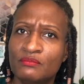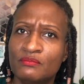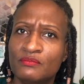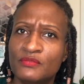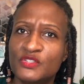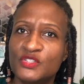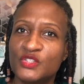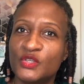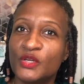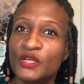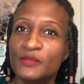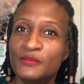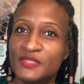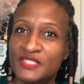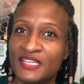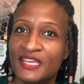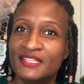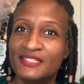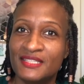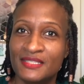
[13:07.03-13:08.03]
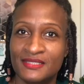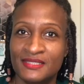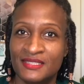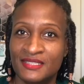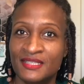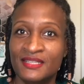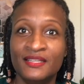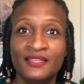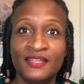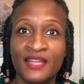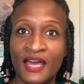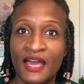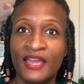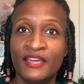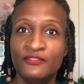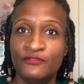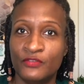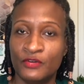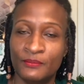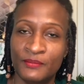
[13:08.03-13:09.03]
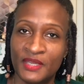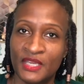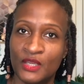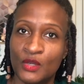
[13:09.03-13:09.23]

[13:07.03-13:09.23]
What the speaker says: circumstances did align for me.